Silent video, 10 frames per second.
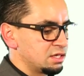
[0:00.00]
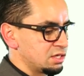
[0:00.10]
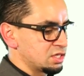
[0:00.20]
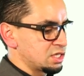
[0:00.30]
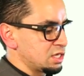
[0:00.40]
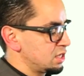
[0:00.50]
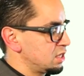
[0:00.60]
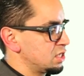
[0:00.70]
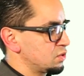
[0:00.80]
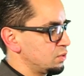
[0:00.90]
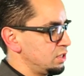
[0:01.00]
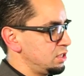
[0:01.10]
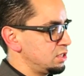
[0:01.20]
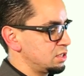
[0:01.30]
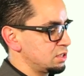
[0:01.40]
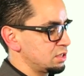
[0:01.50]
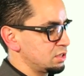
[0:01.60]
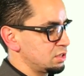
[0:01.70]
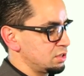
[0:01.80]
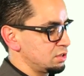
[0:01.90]
There's this one,
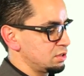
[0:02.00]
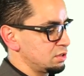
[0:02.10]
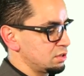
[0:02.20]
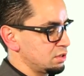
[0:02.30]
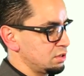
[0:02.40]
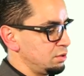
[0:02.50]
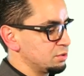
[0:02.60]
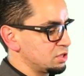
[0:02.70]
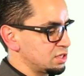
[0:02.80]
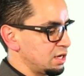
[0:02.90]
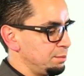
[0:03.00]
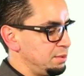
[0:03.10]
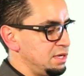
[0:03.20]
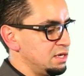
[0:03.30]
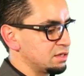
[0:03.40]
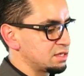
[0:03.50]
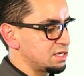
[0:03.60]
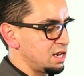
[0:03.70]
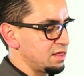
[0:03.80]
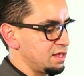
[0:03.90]
almost looks like a B on the
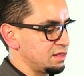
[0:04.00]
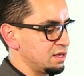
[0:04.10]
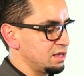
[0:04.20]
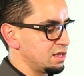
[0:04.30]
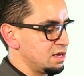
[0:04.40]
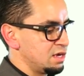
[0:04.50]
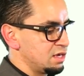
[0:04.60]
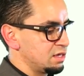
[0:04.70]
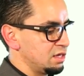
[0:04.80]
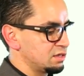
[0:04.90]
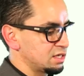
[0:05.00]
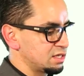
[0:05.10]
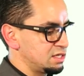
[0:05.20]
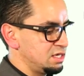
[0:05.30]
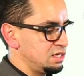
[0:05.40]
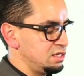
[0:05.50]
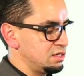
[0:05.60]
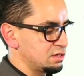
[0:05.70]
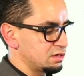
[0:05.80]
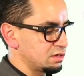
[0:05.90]
side of that thing. That looks like a T.
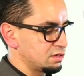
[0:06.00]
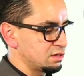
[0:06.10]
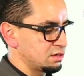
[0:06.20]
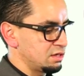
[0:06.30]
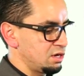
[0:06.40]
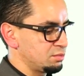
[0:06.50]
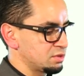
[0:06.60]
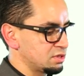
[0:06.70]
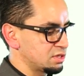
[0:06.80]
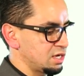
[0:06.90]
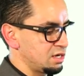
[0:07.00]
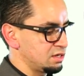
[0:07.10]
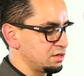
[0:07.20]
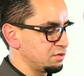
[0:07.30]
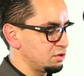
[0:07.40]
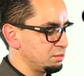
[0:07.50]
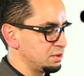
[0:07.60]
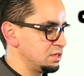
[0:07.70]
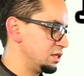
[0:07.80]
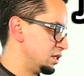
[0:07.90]
That almost looks kind of difficult,
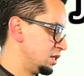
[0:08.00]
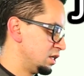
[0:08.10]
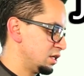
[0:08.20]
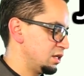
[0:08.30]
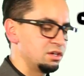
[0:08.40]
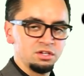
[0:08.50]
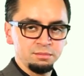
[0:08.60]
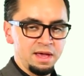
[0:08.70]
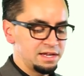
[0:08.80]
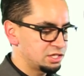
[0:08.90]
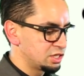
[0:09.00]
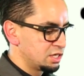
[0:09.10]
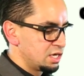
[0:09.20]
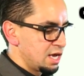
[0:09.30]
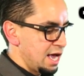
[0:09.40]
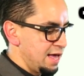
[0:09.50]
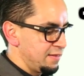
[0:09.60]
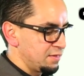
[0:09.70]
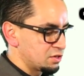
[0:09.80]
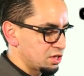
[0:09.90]
but you know, you can manage. And
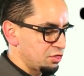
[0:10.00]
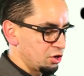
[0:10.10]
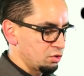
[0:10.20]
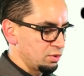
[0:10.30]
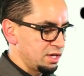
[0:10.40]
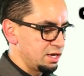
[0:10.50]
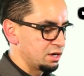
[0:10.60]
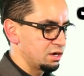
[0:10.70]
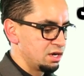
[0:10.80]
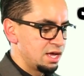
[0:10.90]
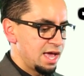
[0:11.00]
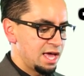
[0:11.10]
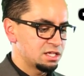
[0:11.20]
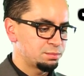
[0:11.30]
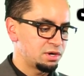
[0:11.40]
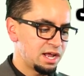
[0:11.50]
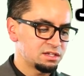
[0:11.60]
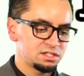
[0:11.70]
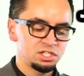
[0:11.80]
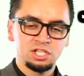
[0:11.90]
then there's a third one here, and it's
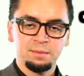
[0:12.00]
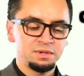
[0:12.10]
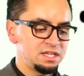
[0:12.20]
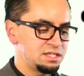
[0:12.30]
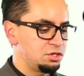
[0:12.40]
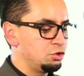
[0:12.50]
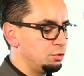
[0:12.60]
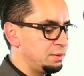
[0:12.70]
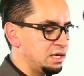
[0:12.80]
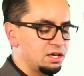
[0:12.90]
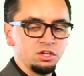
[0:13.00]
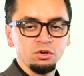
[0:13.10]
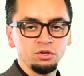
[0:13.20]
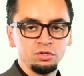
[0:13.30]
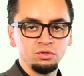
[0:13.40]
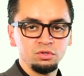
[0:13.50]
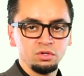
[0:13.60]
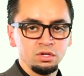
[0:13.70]
pronounced in Japanese Yubinkyoku,